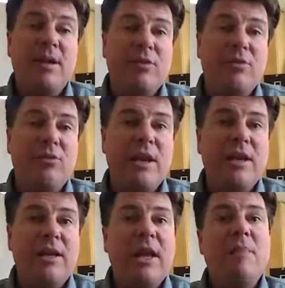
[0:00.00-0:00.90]

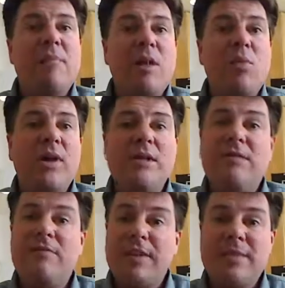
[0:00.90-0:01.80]
3, be willing to
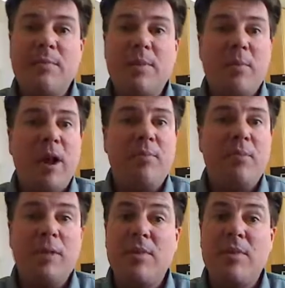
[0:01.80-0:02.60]
fix up a property